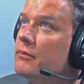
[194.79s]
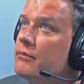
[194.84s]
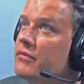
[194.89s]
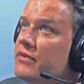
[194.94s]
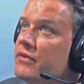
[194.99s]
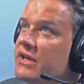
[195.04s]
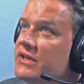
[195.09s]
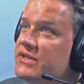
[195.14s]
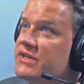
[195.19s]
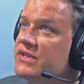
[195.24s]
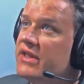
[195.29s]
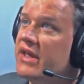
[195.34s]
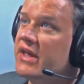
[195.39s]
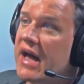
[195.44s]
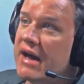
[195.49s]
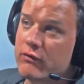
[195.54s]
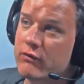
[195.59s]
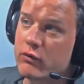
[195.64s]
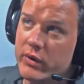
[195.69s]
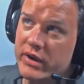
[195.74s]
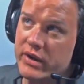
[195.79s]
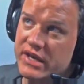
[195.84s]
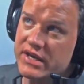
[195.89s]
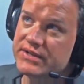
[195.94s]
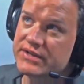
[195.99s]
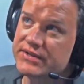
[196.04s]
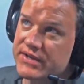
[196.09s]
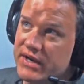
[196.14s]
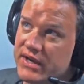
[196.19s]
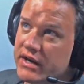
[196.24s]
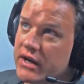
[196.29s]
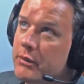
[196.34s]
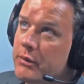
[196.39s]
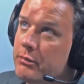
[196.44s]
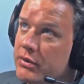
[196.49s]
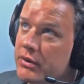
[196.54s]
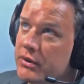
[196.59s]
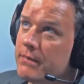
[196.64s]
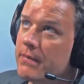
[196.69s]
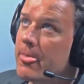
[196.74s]
Let's see. They have a wiki set
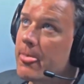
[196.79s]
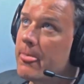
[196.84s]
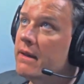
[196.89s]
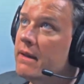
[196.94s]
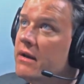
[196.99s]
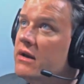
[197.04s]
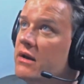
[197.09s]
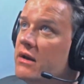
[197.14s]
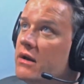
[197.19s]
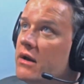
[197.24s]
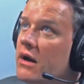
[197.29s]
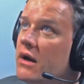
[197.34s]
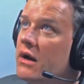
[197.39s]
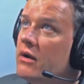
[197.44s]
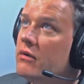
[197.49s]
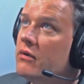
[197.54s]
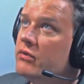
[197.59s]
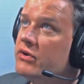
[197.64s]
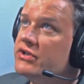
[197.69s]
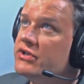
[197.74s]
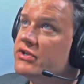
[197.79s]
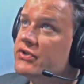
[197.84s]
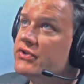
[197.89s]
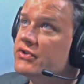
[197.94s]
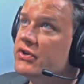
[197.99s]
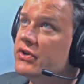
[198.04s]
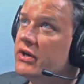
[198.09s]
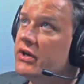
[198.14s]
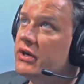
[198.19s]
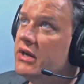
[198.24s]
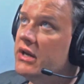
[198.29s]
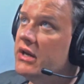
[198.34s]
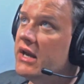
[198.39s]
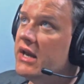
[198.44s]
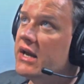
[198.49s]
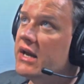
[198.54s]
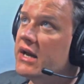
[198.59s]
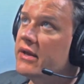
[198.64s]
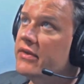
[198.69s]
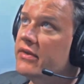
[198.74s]
up, which is good,
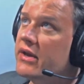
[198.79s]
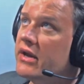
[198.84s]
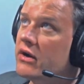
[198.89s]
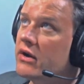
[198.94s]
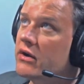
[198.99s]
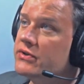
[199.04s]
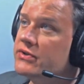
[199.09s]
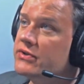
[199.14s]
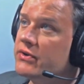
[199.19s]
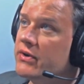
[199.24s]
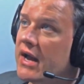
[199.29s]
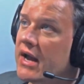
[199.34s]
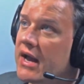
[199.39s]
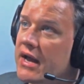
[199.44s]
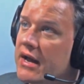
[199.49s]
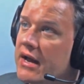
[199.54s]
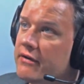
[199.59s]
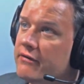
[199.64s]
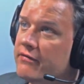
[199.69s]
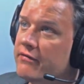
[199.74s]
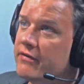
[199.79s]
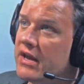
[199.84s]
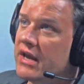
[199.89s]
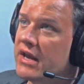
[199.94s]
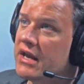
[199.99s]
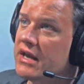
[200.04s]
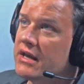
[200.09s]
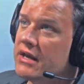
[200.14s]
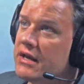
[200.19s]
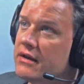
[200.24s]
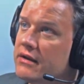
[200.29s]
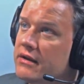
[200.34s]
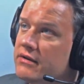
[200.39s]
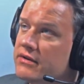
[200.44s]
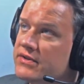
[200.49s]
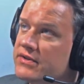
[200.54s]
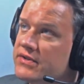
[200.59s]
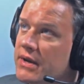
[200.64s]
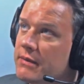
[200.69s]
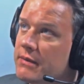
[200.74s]
and they also have a
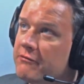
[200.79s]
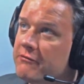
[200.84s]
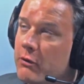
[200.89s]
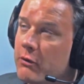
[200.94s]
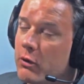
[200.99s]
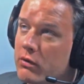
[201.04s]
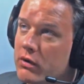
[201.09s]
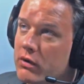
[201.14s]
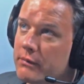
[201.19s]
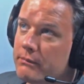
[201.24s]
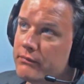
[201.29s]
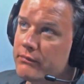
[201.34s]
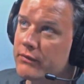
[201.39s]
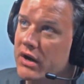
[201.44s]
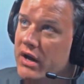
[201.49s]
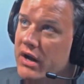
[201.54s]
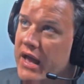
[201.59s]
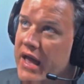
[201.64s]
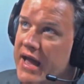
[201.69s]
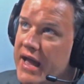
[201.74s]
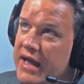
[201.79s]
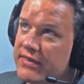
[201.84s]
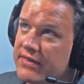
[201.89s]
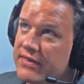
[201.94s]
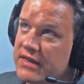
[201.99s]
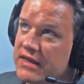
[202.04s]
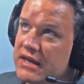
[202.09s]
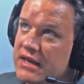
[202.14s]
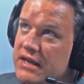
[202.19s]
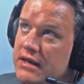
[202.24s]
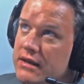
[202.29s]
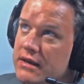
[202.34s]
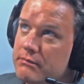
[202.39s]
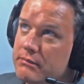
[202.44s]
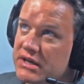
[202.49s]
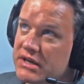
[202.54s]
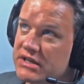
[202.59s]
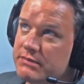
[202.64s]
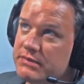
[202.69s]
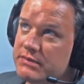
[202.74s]
sub-forum at the
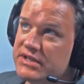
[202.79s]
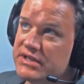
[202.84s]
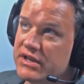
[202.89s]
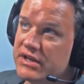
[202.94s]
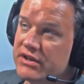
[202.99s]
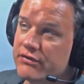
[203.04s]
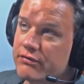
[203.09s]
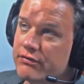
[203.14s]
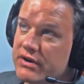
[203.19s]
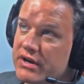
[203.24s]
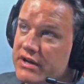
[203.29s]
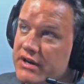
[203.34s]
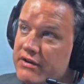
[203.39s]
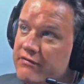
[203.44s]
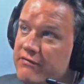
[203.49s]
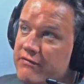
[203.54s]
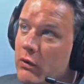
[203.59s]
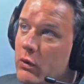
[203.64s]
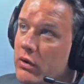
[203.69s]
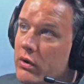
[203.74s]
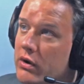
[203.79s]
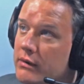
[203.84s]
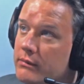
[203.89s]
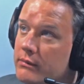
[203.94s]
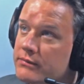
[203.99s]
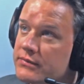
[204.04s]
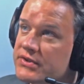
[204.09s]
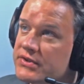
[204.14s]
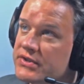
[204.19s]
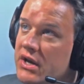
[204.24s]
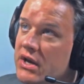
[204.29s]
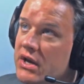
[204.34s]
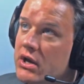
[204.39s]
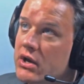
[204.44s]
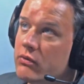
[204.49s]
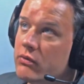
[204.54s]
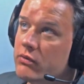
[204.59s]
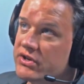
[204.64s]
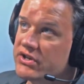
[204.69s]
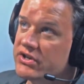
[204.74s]
Meant to Be Seen 3D forums,
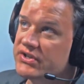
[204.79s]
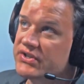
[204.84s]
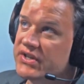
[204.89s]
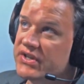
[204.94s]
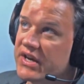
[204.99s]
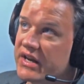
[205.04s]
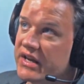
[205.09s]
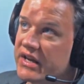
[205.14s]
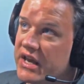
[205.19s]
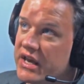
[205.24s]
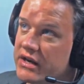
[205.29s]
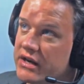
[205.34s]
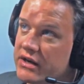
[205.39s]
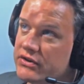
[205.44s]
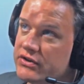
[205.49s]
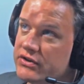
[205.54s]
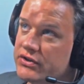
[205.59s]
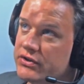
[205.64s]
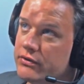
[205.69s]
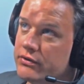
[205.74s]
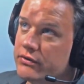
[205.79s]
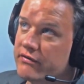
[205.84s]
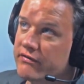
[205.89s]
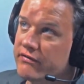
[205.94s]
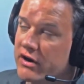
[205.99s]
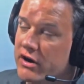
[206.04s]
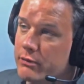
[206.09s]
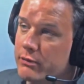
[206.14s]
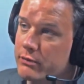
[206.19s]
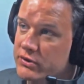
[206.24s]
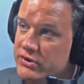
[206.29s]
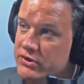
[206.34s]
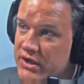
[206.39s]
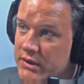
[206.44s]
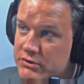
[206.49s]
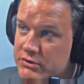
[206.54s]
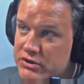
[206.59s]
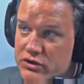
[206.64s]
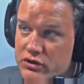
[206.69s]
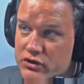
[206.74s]
which is dedicated to the Vereio
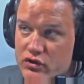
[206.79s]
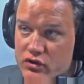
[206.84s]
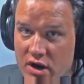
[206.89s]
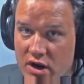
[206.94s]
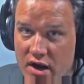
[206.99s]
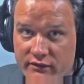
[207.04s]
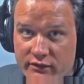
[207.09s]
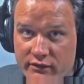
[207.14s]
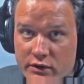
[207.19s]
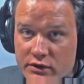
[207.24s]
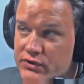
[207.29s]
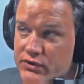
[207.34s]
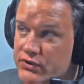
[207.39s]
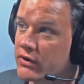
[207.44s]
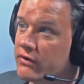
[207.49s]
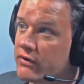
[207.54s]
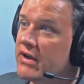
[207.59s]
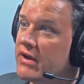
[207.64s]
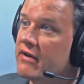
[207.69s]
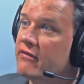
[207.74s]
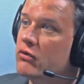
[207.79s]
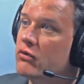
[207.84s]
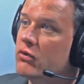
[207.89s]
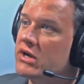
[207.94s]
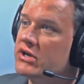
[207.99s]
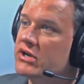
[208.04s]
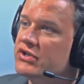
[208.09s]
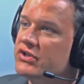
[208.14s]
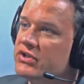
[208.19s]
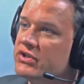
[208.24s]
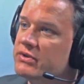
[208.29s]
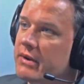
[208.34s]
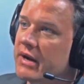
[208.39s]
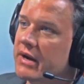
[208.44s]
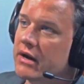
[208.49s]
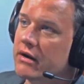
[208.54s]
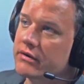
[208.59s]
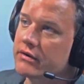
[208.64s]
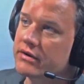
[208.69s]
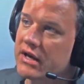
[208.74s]
Perception drivers. So if you have questions
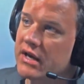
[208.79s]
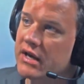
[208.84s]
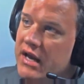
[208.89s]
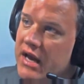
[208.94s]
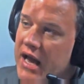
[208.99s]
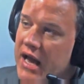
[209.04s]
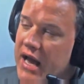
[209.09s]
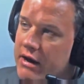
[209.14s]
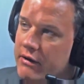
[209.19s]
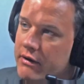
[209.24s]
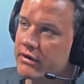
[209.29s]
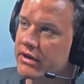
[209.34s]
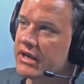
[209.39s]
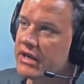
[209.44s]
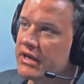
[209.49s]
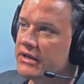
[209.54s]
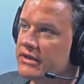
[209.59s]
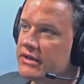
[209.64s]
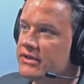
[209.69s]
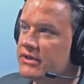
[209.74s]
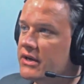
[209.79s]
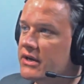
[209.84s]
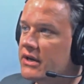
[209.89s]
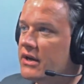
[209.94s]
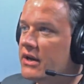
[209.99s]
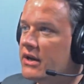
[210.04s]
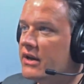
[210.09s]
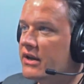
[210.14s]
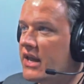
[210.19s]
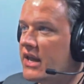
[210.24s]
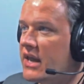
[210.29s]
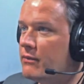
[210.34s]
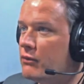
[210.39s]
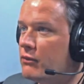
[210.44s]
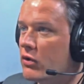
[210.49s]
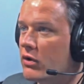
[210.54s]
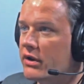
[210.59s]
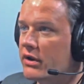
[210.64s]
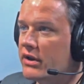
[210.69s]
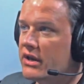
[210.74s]
about how to get a game
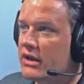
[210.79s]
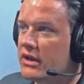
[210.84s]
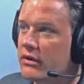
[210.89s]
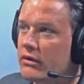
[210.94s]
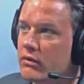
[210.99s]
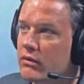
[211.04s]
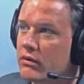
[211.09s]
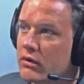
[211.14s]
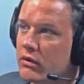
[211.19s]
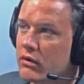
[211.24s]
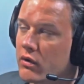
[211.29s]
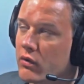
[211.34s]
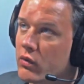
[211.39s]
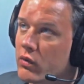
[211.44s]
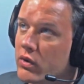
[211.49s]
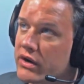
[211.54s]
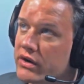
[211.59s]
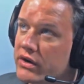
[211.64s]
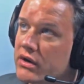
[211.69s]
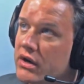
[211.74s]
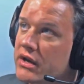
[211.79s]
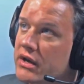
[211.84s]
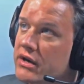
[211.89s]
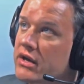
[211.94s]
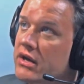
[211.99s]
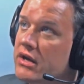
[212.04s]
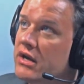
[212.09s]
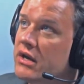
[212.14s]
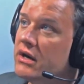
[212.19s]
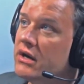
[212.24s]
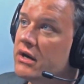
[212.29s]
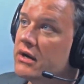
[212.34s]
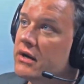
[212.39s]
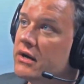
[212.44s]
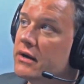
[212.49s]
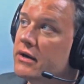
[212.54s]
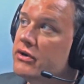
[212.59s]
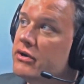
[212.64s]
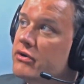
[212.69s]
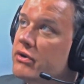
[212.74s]
working or whatnot,
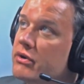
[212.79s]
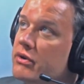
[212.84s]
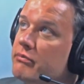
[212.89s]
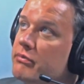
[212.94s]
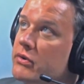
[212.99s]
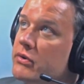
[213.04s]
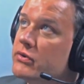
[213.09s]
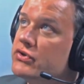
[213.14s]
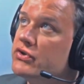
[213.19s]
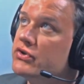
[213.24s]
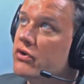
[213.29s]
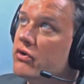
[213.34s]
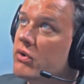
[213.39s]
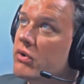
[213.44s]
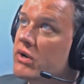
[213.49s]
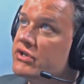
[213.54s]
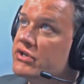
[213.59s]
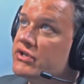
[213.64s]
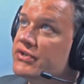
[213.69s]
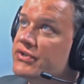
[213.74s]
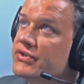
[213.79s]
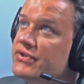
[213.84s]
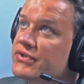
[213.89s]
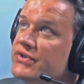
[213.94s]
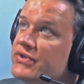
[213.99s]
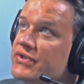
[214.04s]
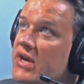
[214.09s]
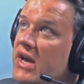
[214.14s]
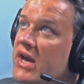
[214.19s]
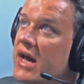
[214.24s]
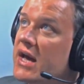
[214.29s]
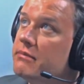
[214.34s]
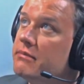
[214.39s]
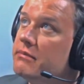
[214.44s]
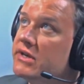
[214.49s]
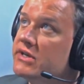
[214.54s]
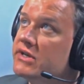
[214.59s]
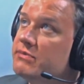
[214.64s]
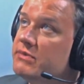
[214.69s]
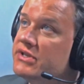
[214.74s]
you can post your questions at
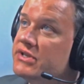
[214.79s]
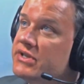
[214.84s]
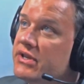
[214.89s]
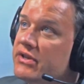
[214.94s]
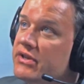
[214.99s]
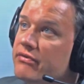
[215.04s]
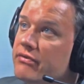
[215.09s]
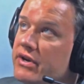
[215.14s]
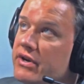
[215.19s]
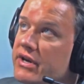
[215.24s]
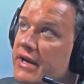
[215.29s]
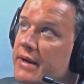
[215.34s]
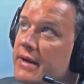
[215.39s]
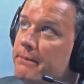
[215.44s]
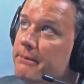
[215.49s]
Meant to Be Seen 3D.